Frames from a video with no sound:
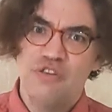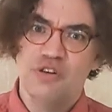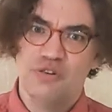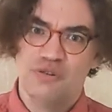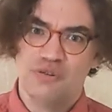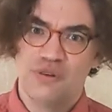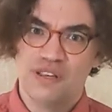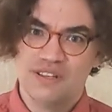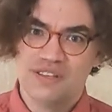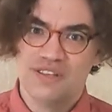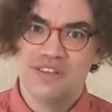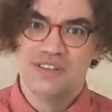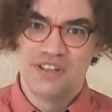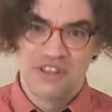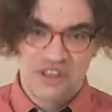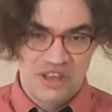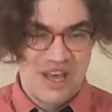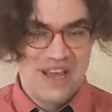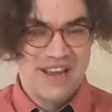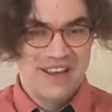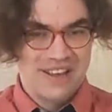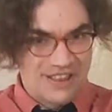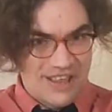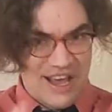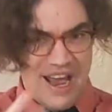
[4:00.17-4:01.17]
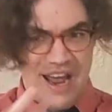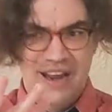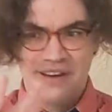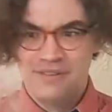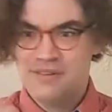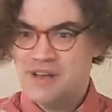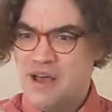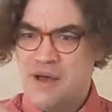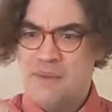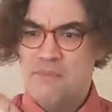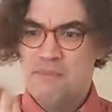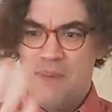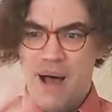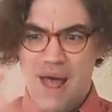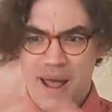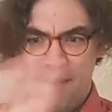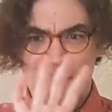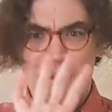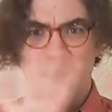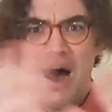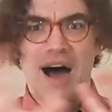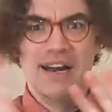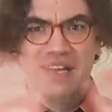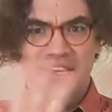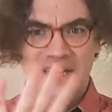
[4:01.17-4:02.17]
good reason to think that my
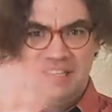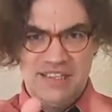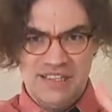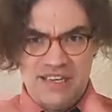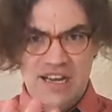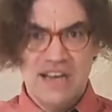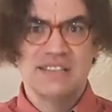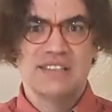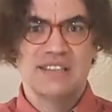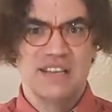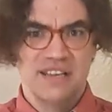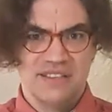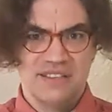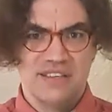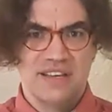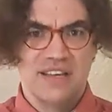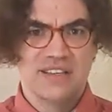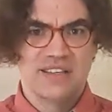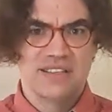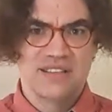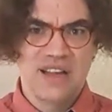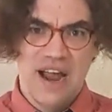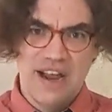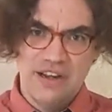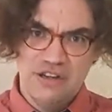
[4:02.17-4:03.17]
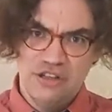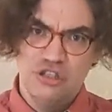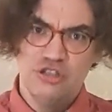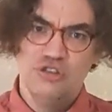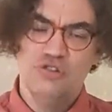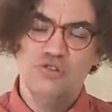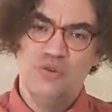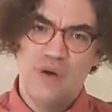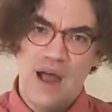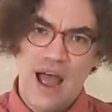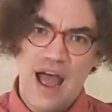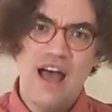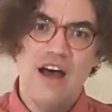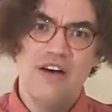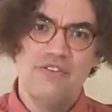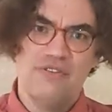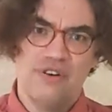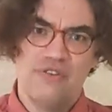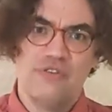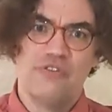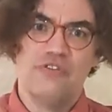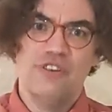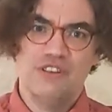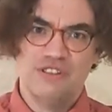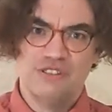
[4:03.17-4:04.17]
body does exist. I do have
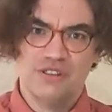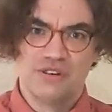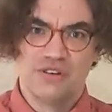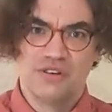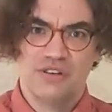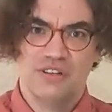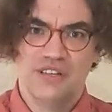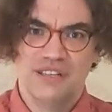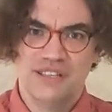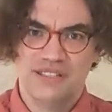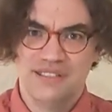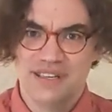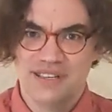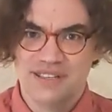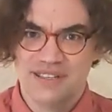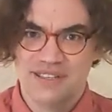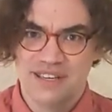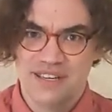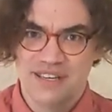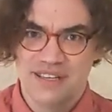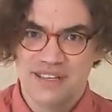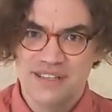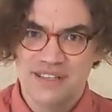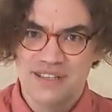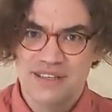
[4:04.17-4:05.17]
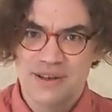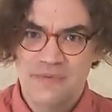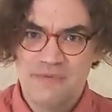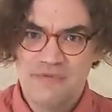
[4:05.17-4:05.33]
a physical existence.